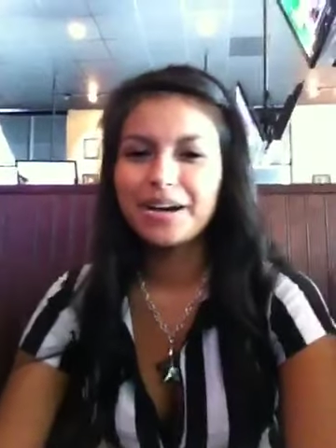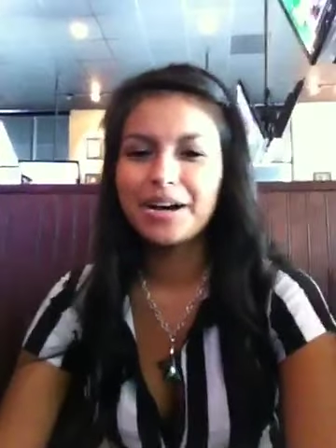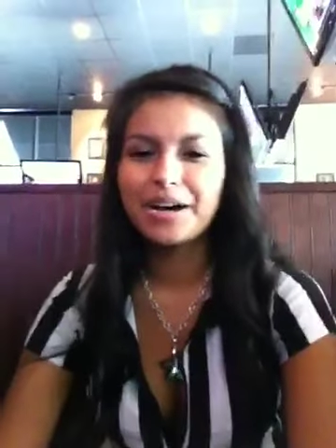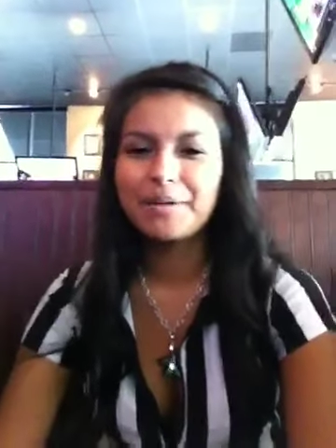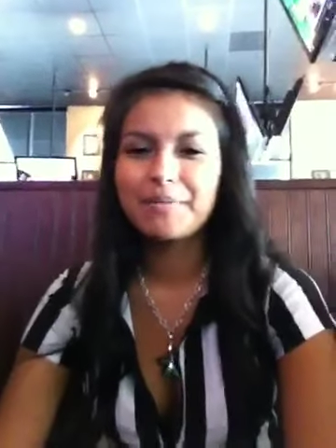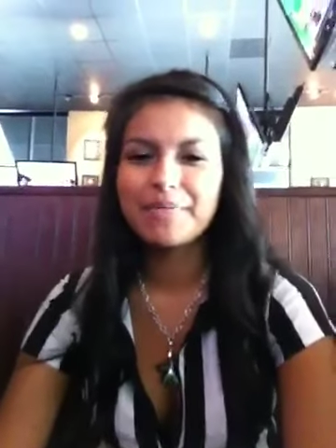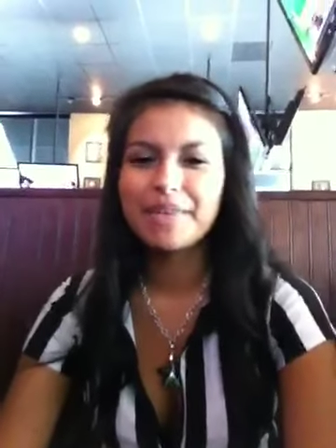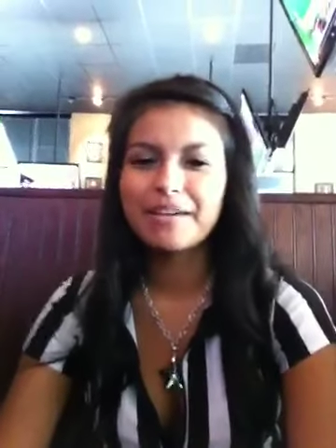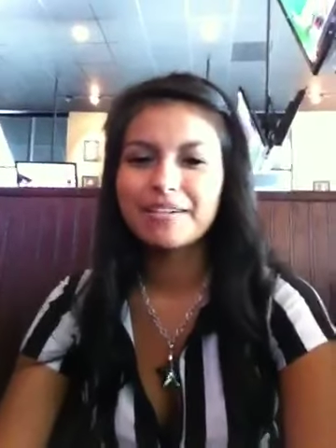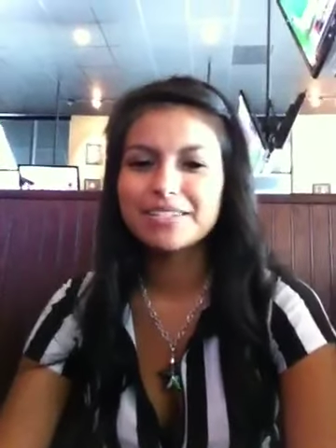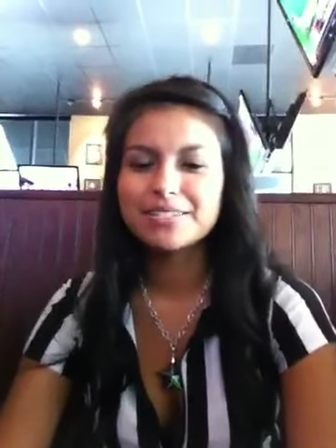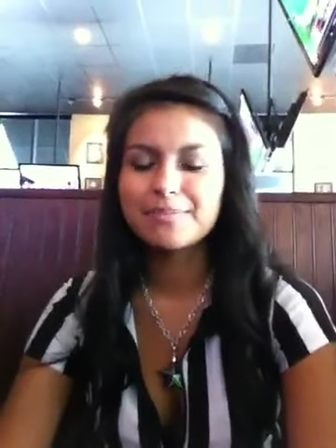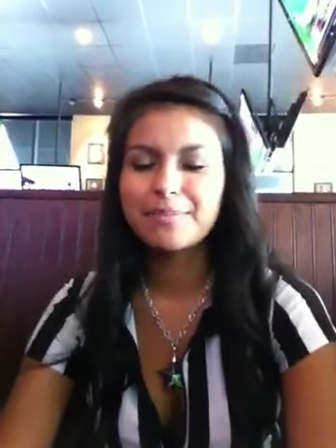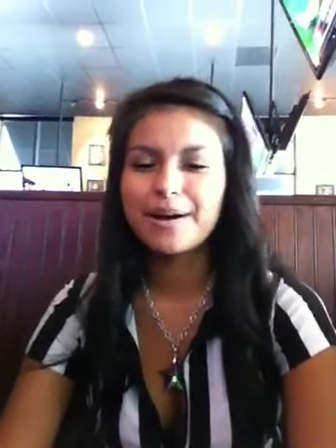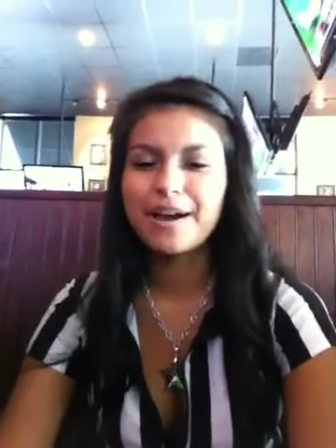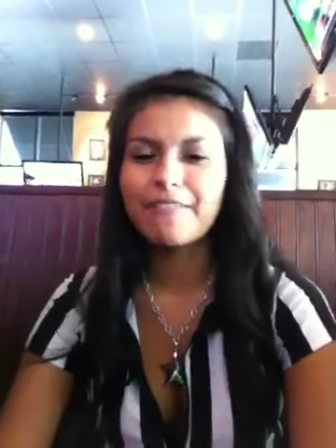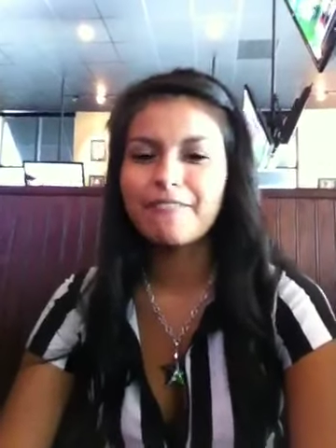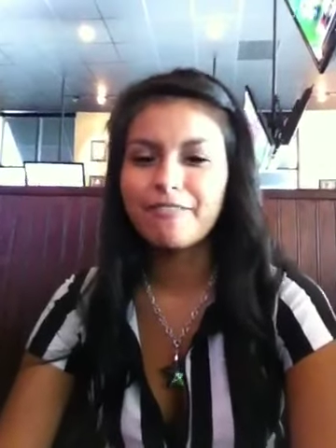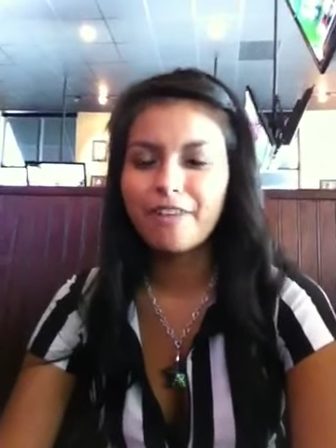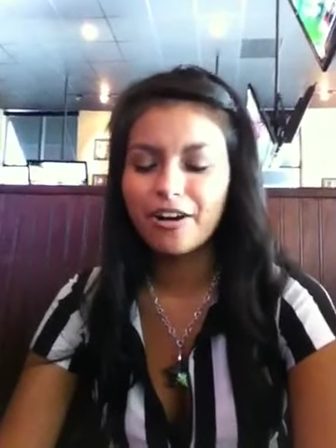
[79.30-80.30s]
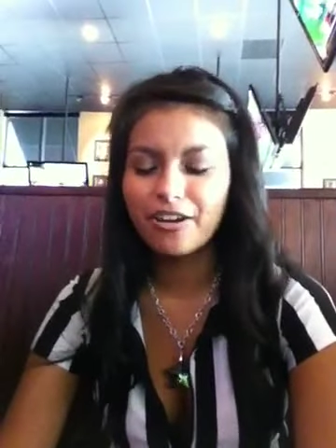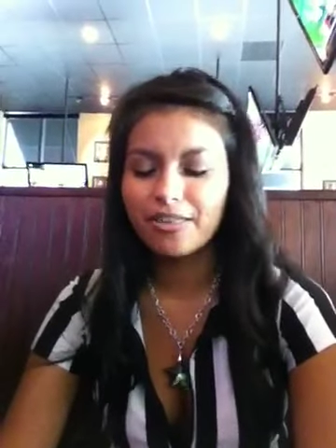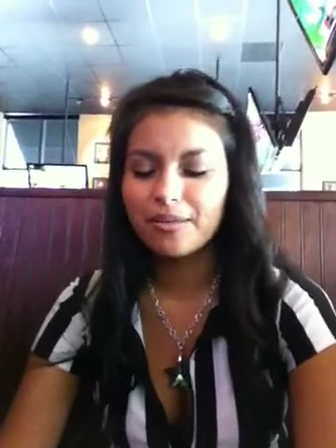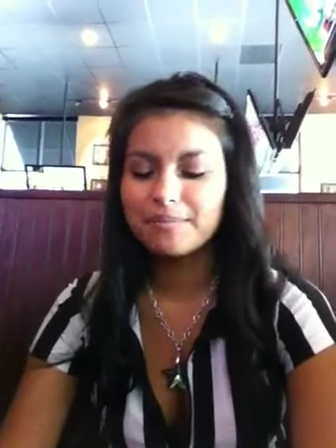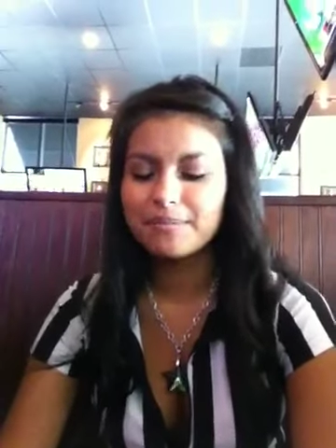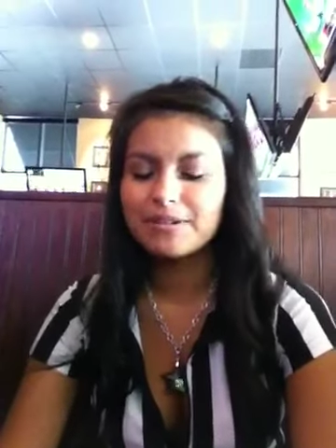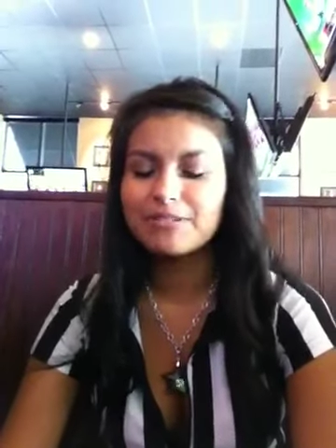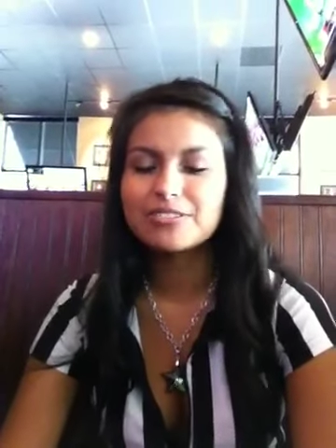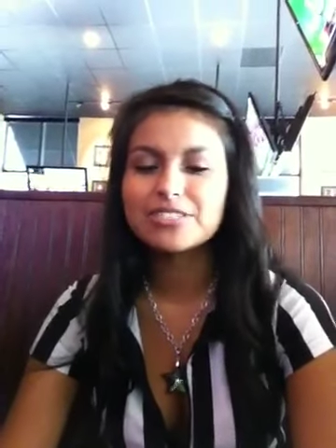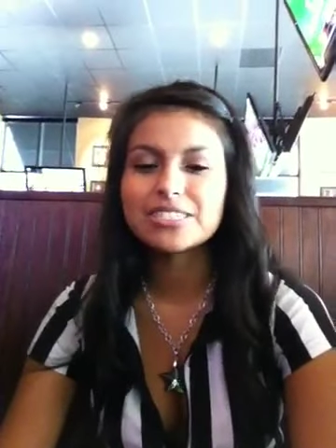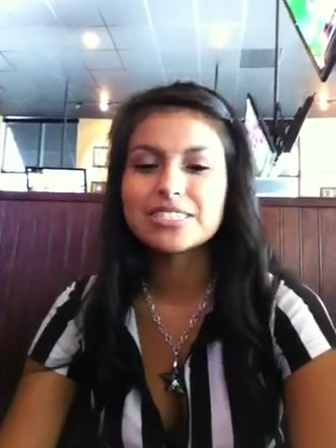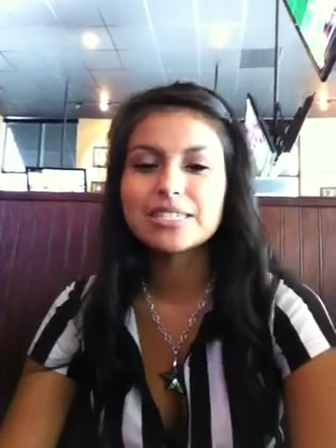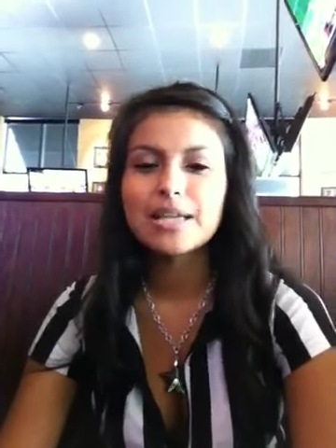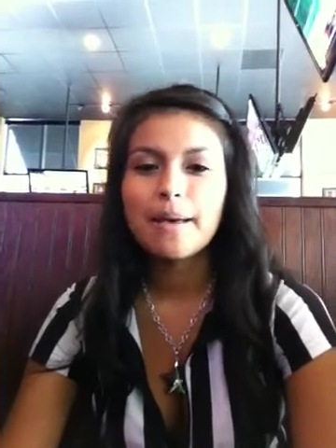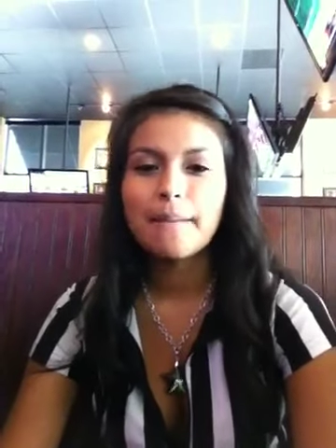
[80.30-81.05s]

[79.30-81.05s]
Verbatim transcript: Um, that was by far the most